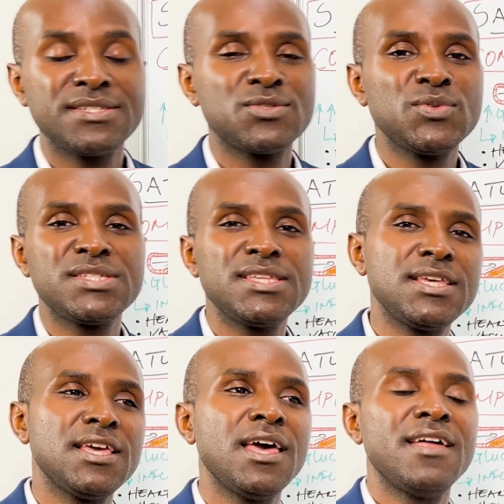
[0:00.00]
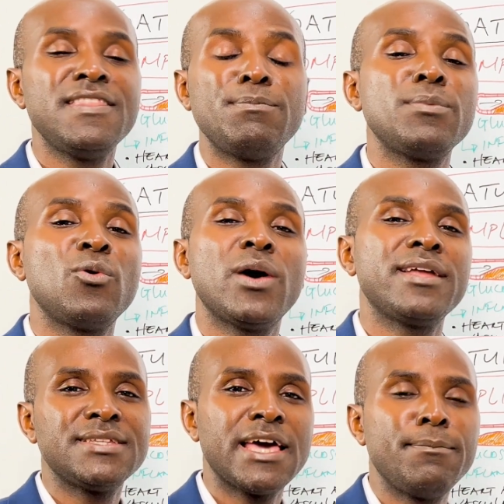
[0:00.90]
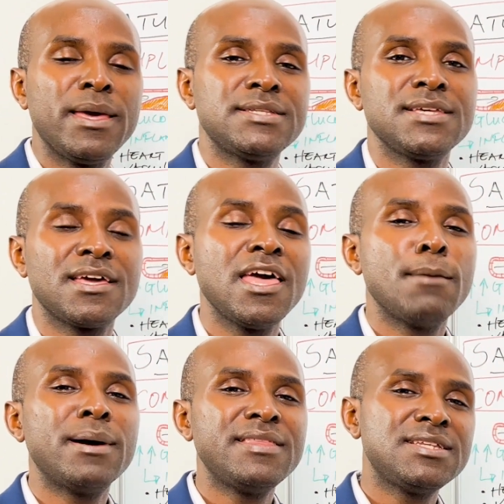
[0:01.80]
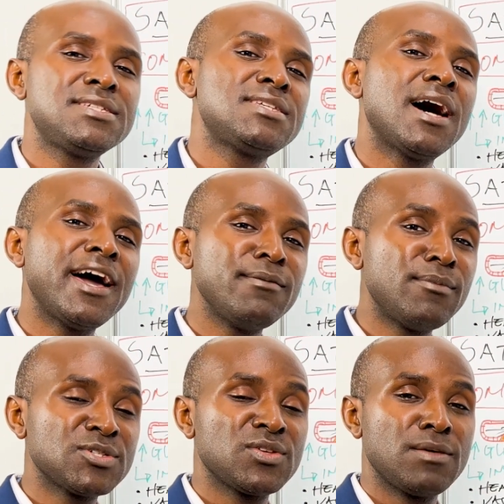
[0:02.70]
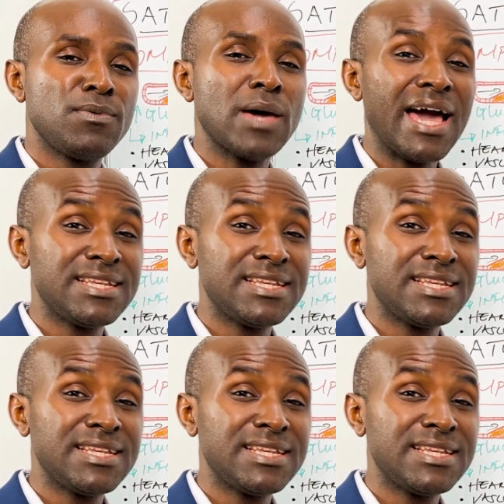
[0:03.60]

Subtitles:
to see the people who are diabetic. By the time most of the people are